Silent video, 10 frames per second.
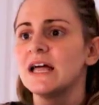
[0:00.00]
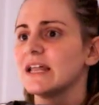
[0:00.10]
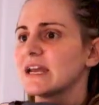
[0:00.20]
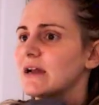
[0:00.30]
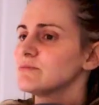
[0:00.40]

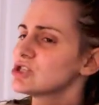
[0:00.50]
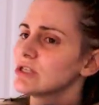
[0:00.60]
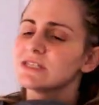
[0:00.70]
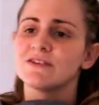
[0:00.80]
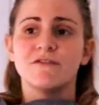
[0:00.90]
Like I'm just going
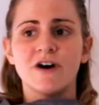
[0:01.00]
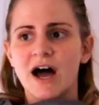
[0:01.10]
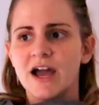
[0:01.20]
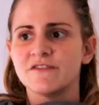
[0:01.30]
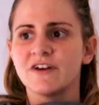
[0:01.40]
to
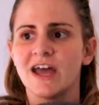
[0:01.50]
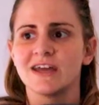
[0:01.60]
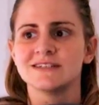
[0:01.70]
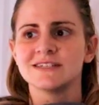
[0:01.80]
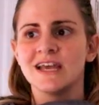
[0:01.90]
survive.
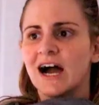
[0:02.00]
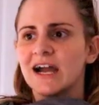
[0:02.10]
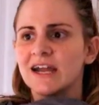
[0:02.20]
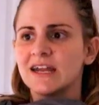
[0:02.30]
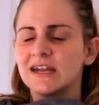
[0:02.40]
And
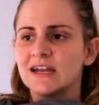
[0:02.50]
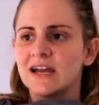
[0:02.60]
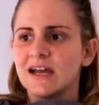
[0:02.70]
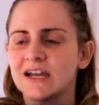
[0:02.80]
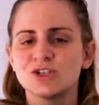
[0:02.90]
I
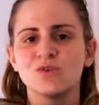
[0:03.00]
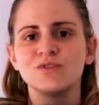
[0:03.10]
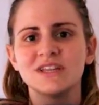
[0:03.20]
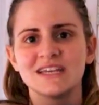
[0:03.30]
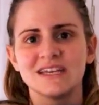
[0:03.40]
don't
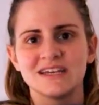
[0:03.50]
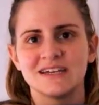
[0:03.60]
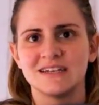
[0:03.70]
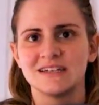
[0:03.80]
really